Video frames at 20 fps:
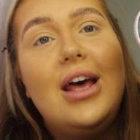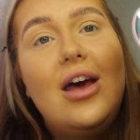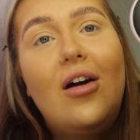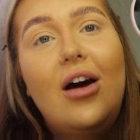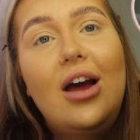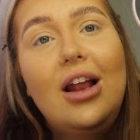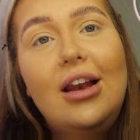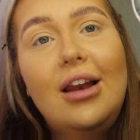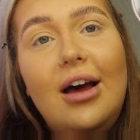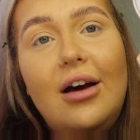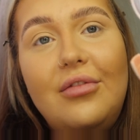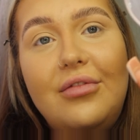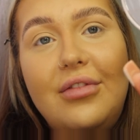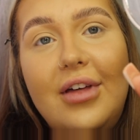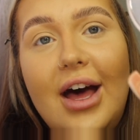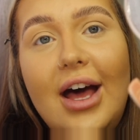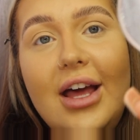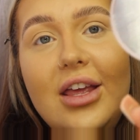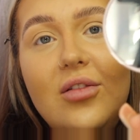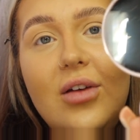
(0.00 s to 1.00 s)
I love
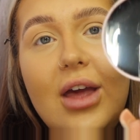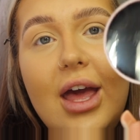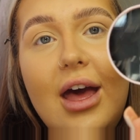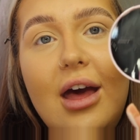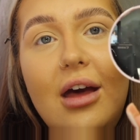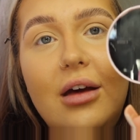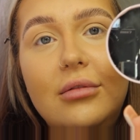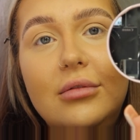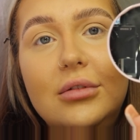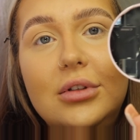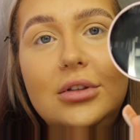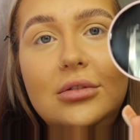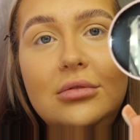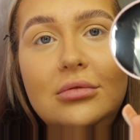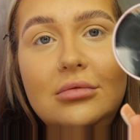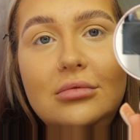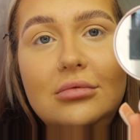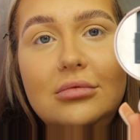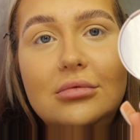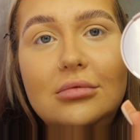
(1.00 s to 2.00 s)
that. You get, I'm
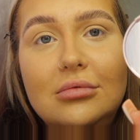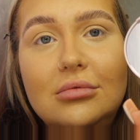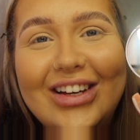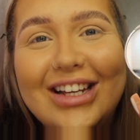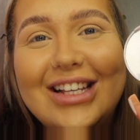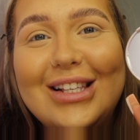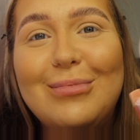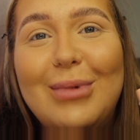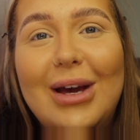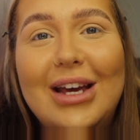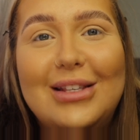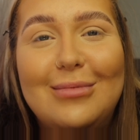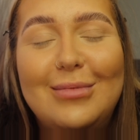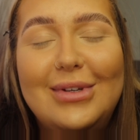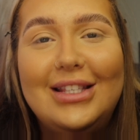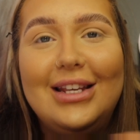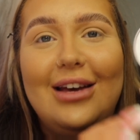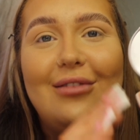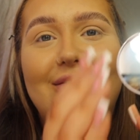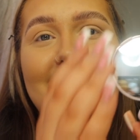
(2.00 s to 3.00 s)
exposing
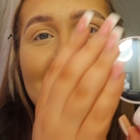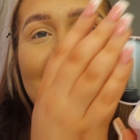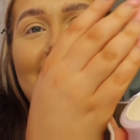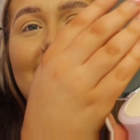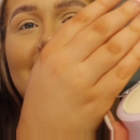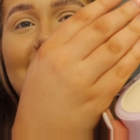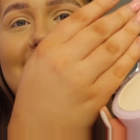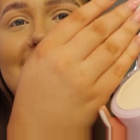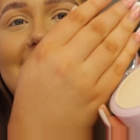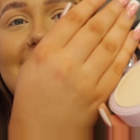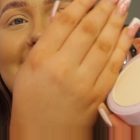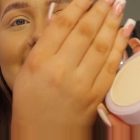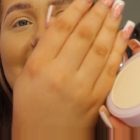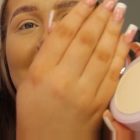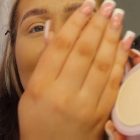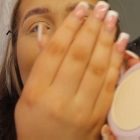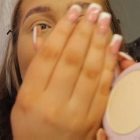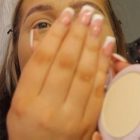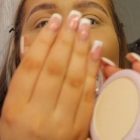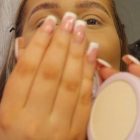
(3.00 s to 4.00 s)
myself. I don't want you to
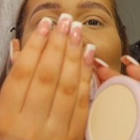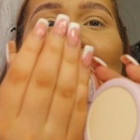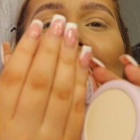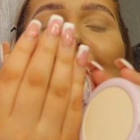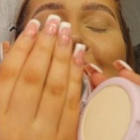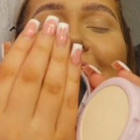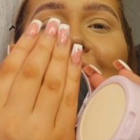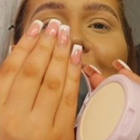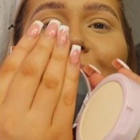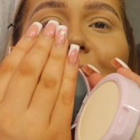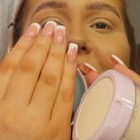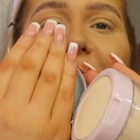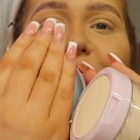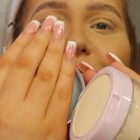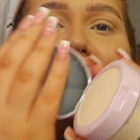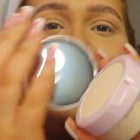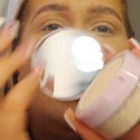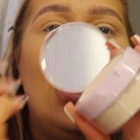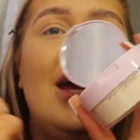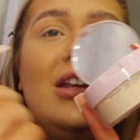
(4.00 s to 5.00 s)
see too much.
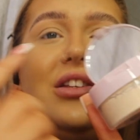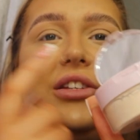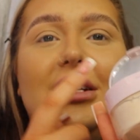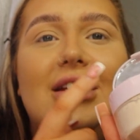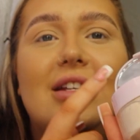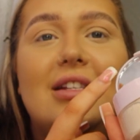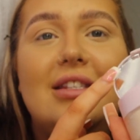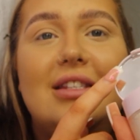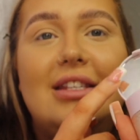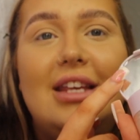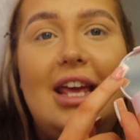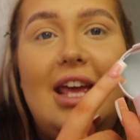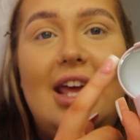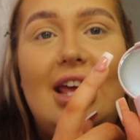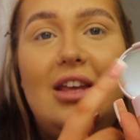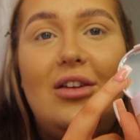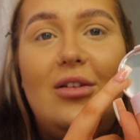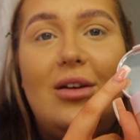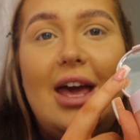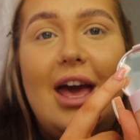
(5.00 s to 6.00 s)
But yeah, as you can see,
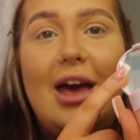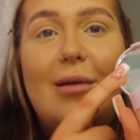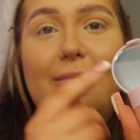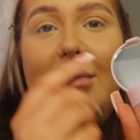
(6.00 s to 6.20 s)
you get a